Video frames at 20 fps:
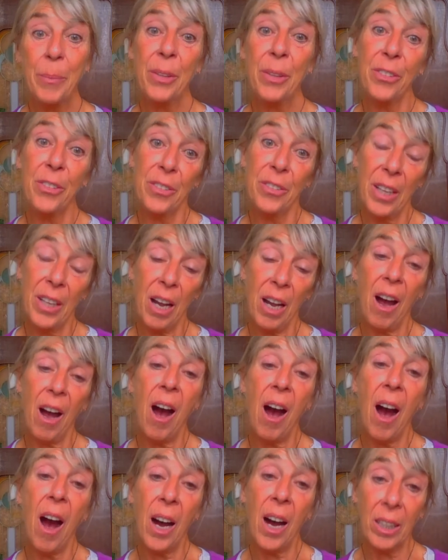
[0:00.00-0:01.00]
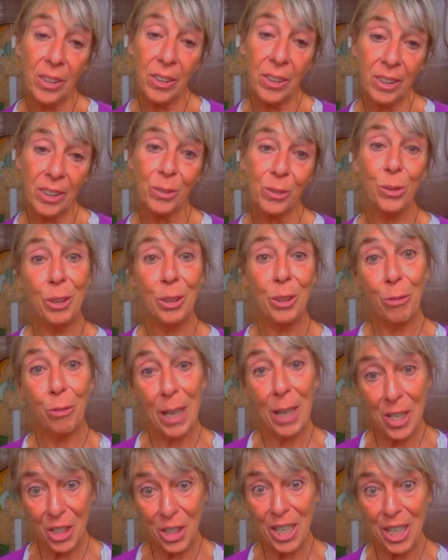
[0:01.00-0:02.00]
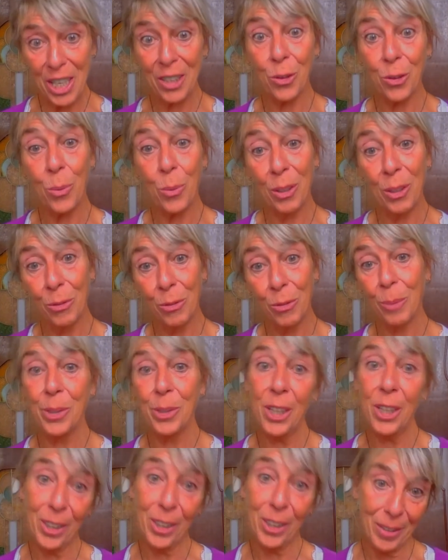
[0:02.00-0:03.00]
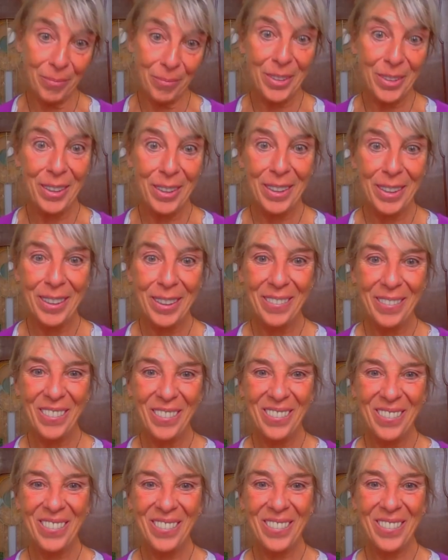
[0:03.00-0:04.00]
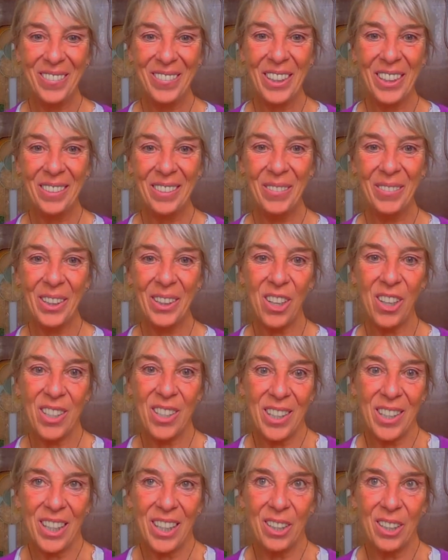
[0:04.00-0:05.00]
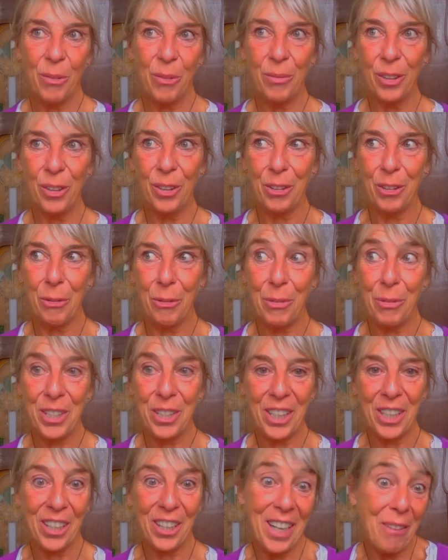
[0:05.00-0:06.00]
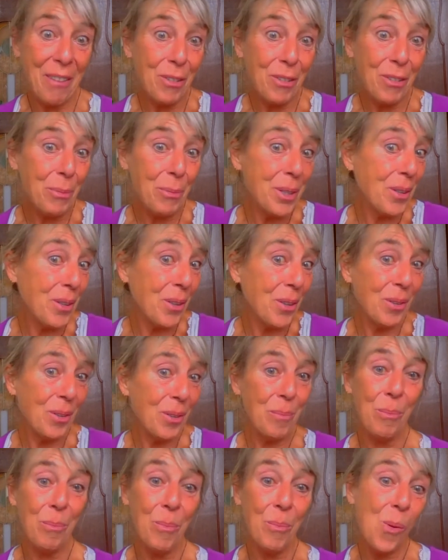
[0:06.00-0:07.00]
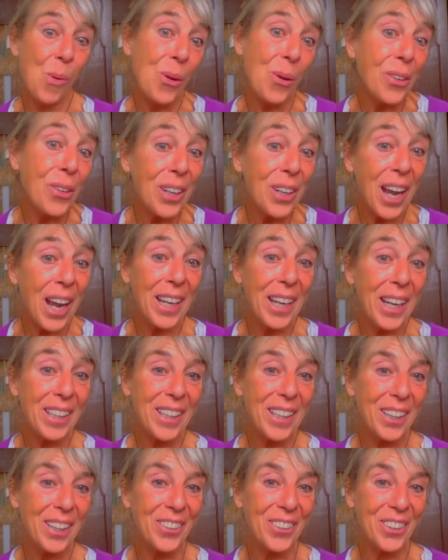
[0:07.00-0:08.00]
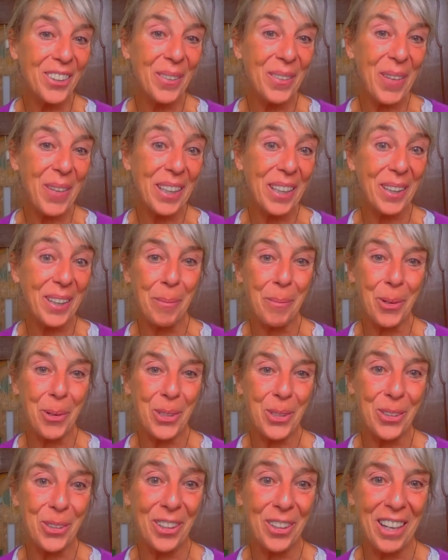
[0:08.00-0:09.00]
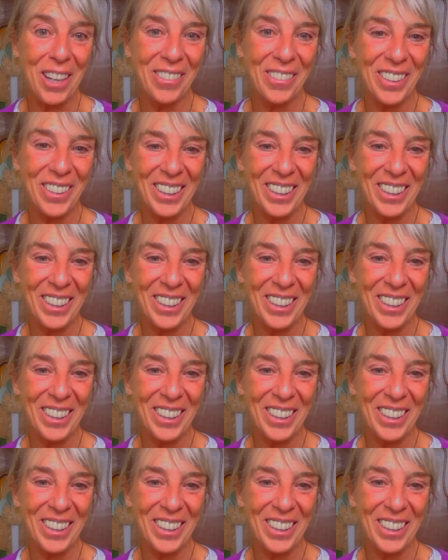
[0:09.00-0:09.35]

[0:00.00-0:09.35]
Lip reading: they're harder to differentiate the one from the other. Because on a physical level, we are more alike than on a mental emotional level.